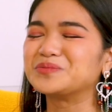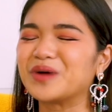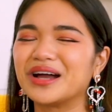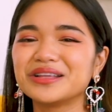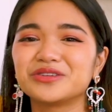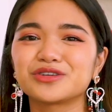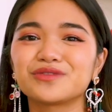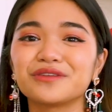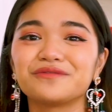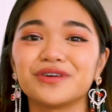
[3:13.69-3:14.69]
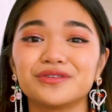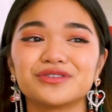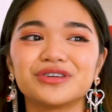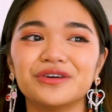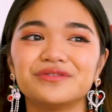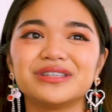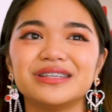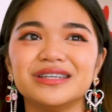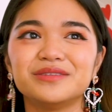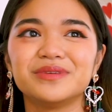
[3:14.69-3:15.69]
Body just felt so
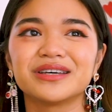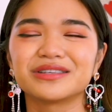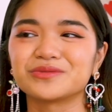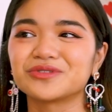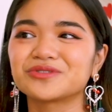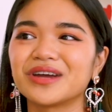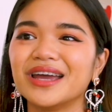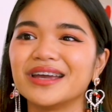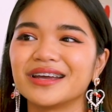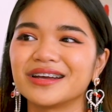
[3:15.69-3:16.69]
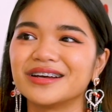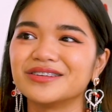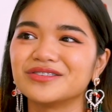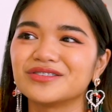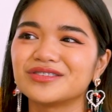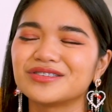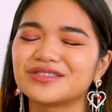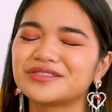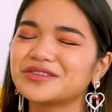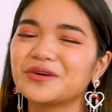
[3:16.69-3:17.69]
fatigued because it was trying
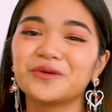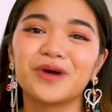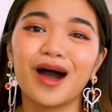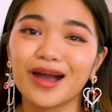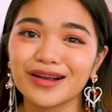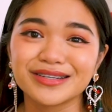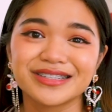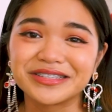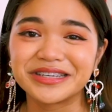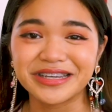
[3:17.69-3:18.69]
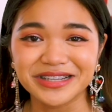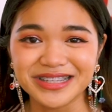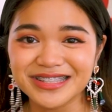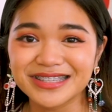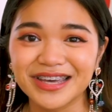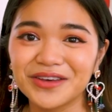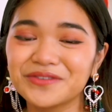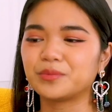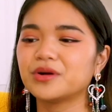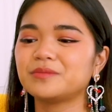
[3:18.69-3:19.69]
so hard to heal
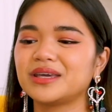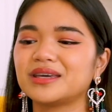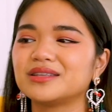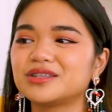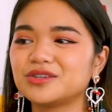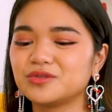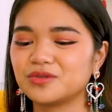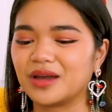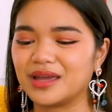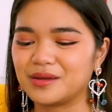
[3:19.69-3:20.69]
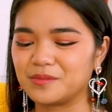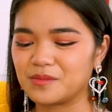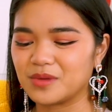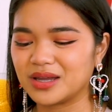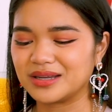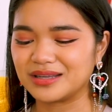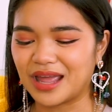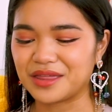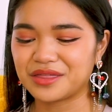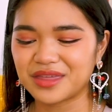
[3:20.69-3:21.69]
itself. Put me into
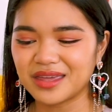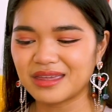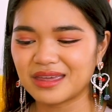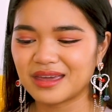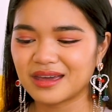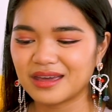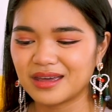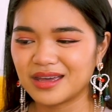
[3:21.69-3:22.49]
a thinking